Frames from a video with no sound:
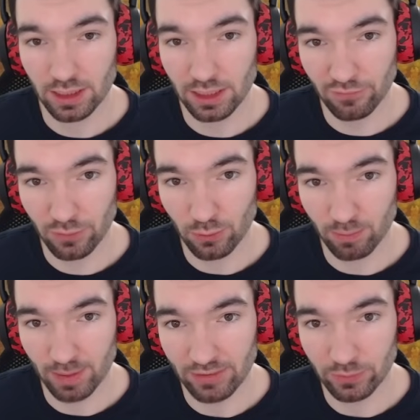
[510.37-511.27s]
If you
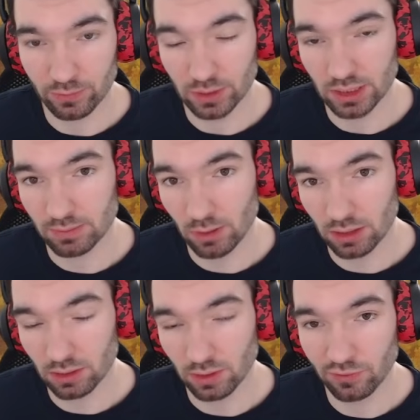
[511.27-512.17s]
play World vs.
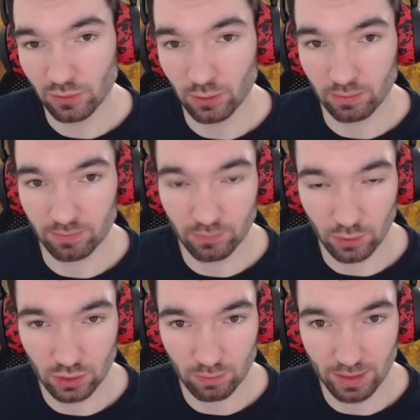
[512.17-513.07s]
World, or if you
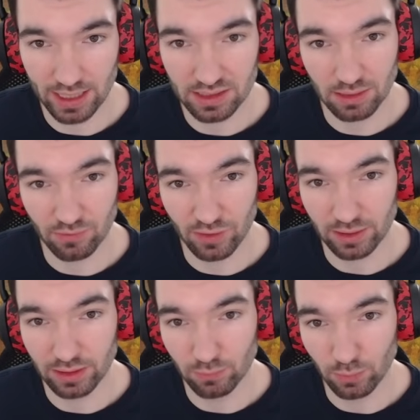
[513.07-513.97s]
want to play
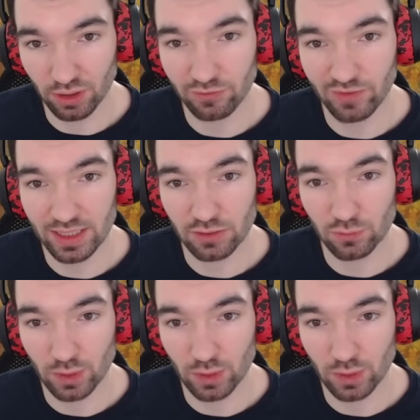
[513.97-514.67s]
something even more defensive,